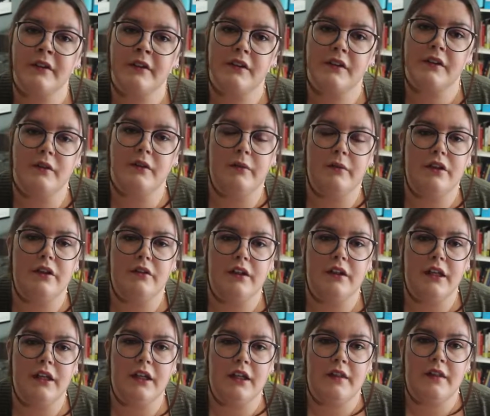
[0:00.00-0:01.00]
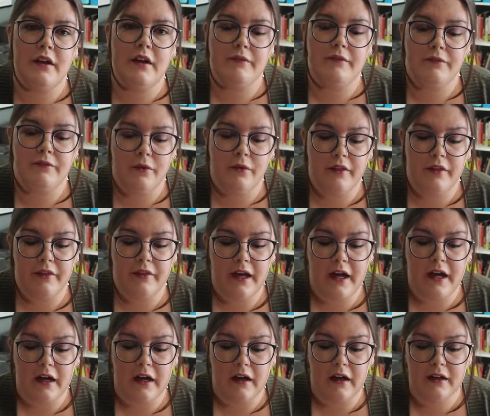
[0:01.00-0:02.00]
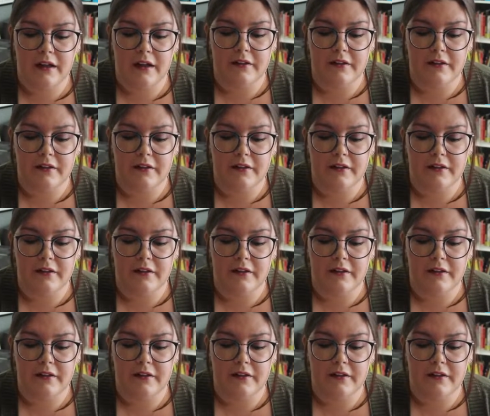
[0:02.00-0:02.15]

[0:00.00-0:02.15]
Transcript: So what you're looking for there